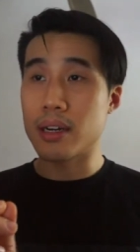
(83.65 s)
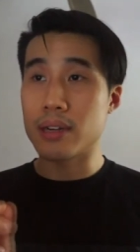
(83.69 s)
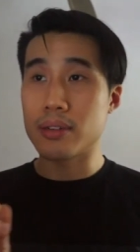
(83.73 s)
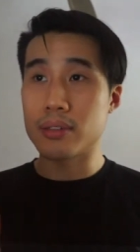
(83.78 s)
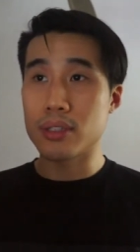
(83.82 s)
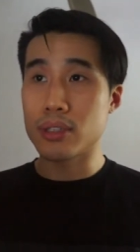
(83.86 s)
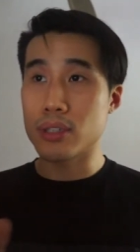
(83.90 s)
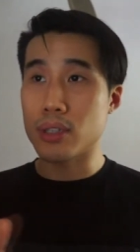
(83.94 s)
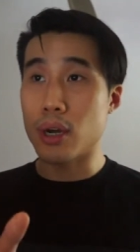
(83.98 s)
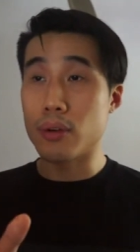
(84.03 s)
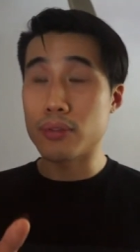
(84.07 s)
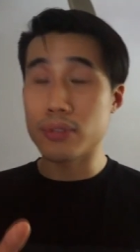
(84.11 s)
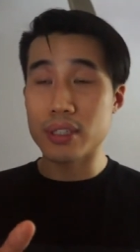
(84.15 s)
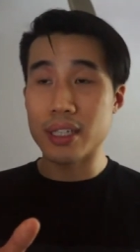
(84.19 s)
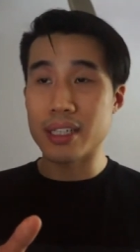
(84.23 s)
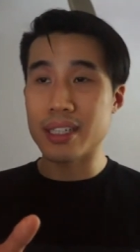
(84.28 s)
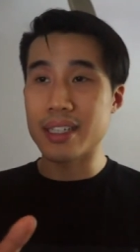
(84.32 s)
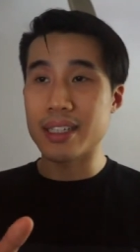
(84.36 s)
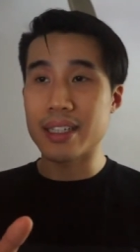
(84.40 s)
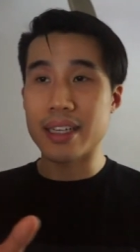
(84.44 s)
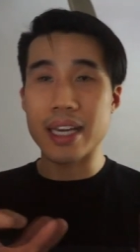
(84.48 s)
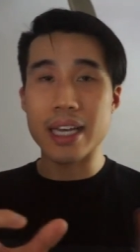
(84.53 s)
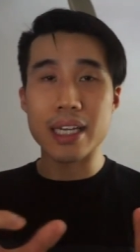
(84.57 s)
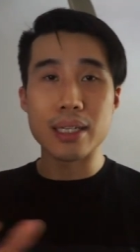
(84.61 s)
just
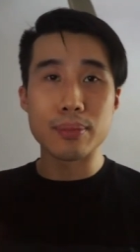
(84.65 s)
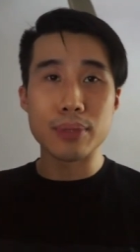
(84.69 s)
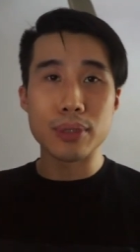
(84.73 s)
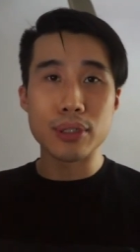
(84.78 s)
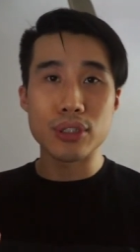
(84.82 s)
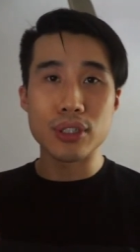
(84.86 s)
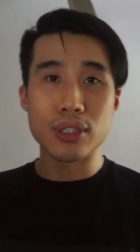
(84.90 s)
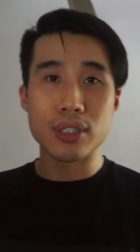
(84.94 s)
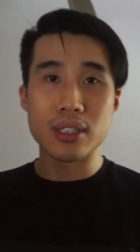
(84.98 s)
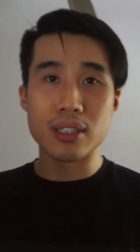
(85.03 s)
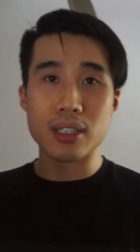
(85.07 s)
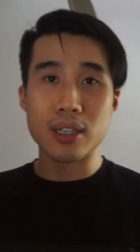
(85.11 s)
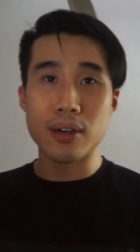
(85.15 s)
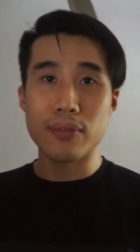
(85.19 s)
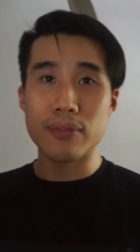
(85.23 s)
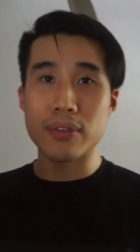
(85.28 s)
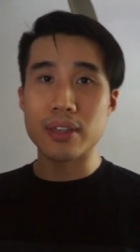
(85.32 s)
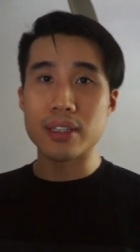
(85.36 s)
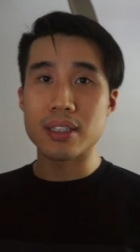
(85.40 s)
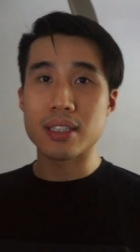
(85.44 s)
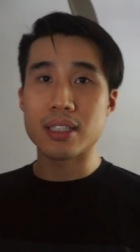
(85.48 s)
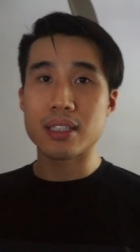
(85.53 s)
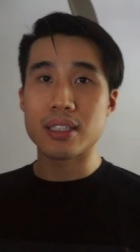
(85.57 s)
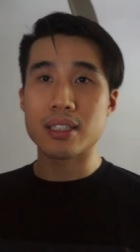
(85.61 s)
offsetting the animation itself,
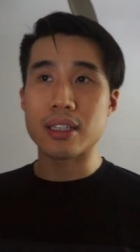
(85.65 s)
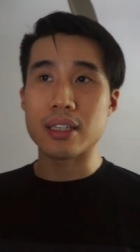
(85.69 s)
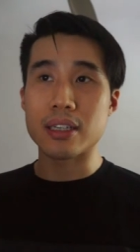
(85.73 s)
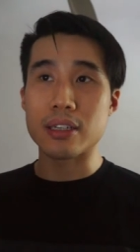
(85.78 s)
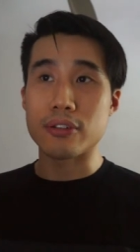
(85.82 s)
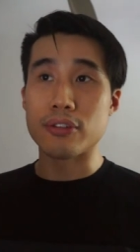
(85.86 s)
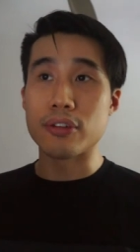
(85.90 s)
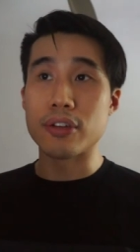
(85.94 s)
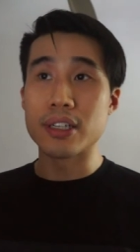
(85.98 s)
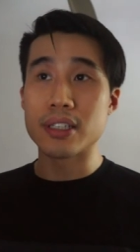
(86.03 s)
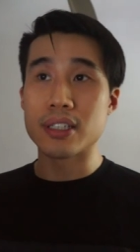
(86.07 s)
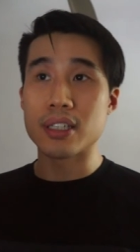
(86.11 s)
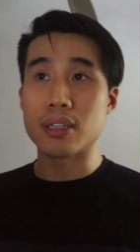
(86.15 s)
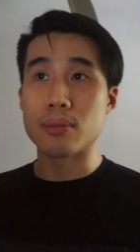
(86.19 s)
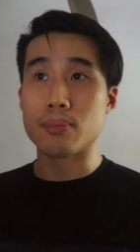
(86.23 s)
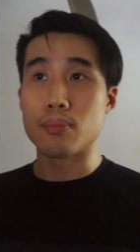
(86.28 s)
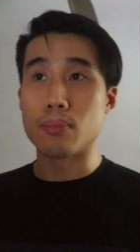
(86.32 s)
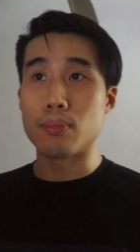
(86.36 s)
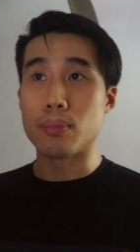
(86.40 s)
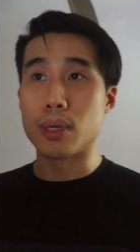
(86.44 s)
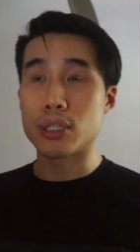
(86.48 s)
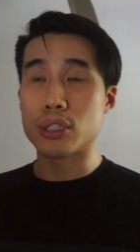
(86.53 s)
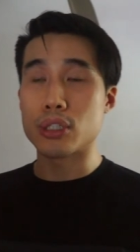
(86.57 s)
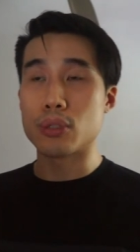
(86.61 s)
it creates a
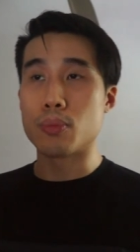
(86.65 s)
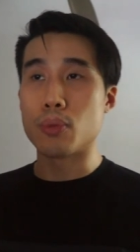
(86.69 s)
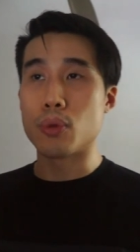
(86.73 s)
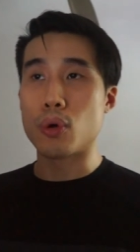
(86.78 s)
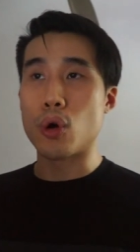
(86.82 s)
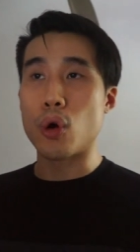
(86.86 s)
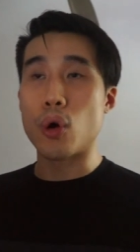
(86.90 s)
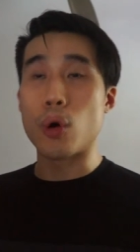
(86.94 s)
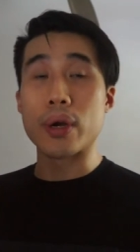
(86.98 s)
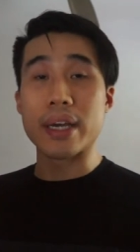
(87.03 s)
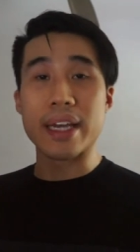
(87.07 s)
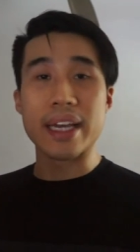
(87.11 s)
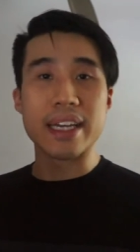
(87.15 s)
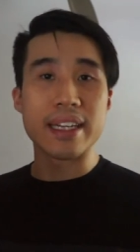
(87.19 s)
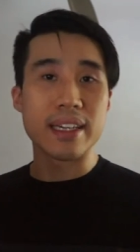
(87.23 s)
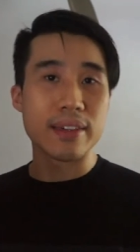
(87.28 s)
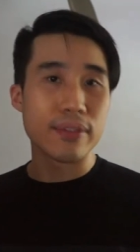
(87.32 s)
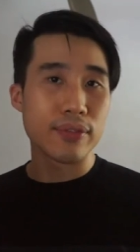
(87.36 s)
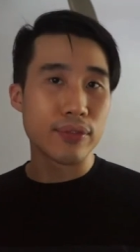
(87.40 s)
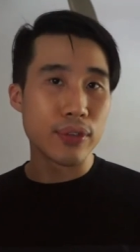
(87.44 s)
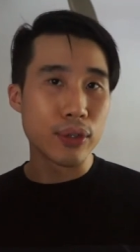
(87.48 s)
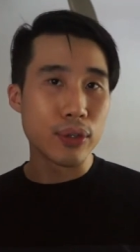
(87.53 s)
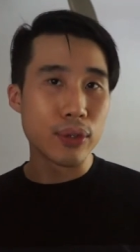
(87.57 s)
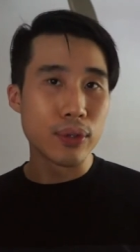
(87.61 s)
much more
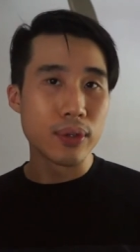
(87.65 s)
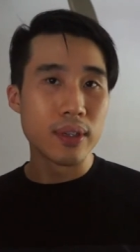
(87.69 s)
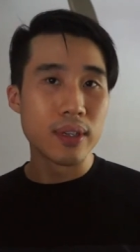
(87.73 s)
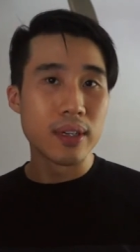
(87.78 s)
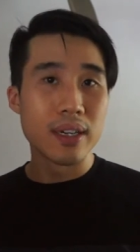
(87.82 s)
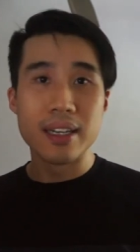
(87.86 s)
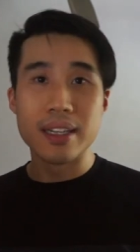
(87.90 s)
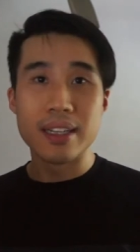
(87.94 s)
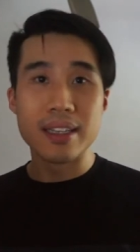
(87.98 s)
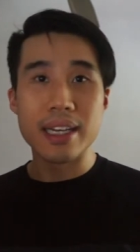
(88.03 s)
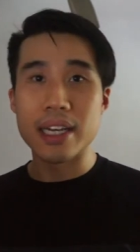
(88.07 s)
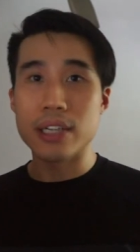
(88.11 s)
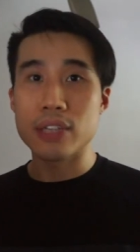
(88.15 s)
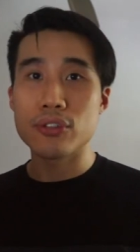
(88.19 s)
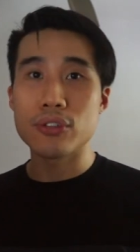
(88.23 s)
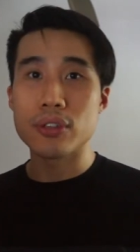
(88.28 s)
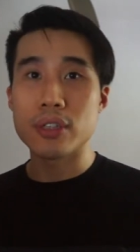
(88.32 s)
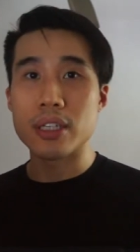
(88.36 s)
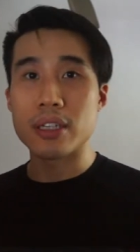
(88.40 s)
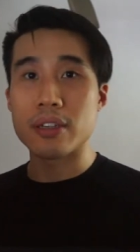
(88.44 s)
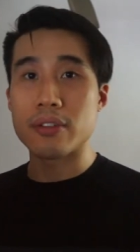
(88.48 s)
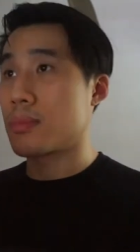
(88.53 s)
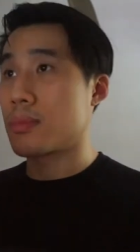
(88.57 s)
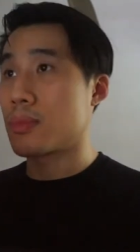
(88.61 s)
organic feel
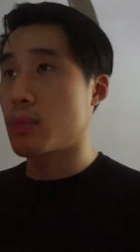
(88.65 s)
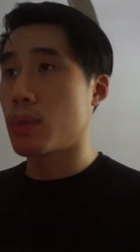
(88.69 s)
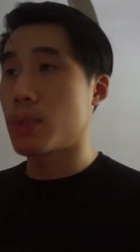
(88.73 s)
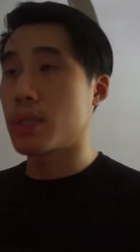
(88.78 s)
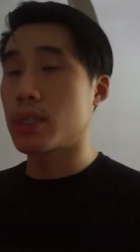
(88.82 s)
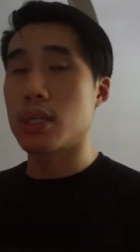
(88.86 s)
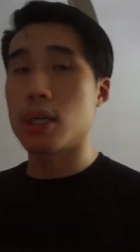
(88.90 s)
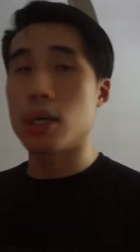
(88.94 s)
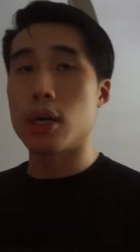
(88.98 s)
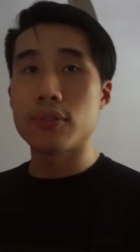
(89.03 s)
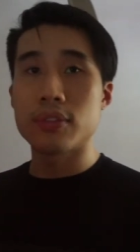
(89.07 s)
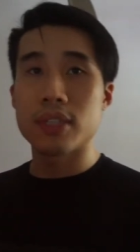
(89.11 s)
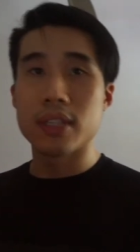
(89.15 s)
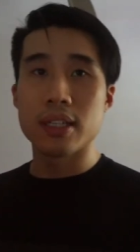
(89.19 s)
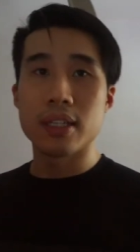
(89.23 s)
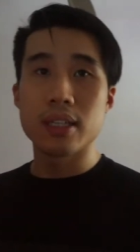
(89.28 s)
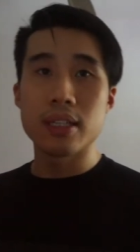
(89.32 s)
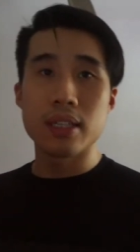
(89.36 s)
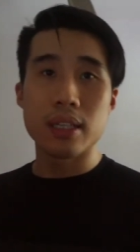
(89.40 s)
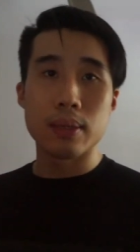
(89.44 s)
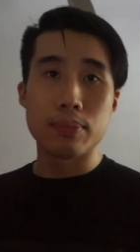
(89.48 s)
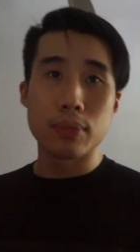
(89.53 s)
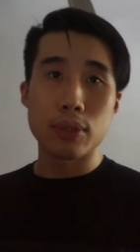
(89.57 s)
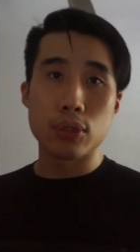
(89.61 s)
naturally. Once I offset
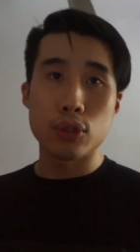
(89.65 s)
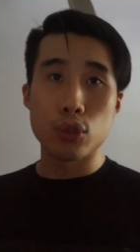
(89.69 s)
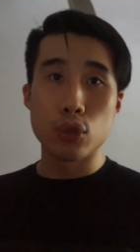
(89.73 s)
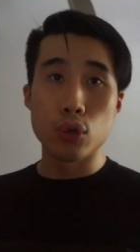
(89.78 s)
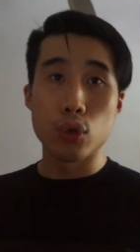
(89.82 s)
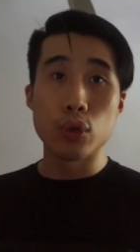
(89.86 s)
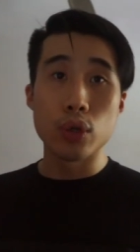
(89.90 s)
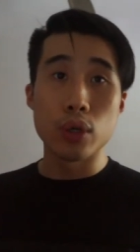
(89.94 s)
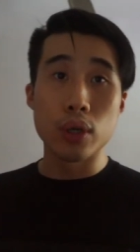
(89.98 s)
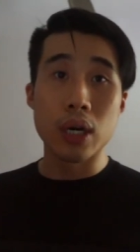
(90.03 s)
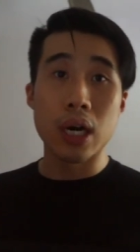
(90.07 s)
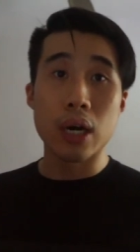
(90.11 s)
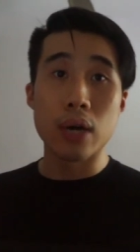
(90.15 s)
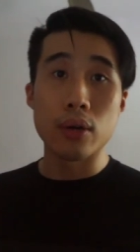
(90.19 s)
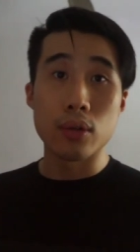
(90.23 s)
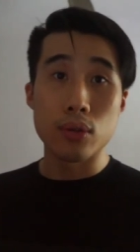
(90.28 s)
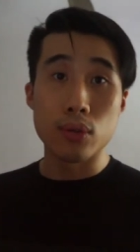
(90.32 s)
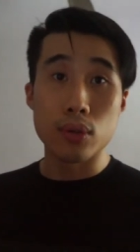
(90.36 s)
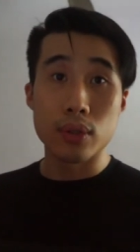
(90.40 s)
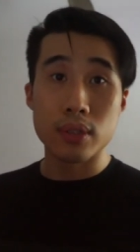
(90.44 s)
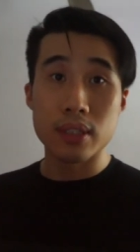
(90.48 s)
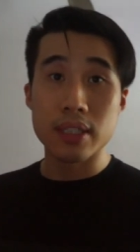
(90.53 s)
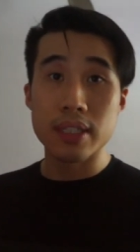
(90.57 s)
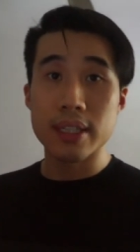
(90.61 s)
it, let me show you how it looks